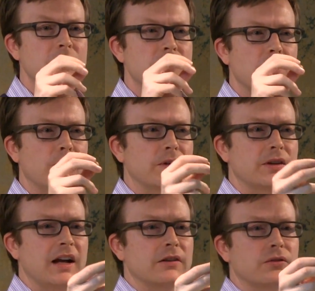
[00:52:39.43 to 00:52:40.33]
So
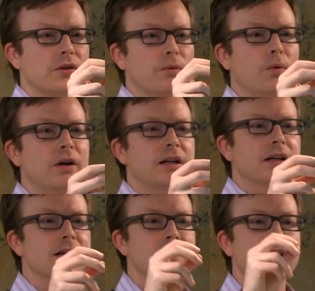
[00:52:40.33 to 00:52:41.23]
yeah, so the work
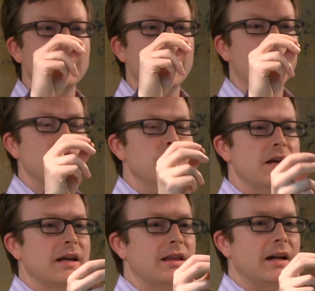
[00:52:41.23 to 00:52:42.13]
is, how do you
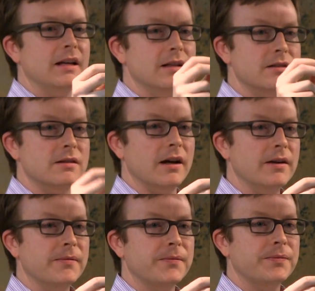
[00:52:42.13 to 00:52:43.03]
take that insight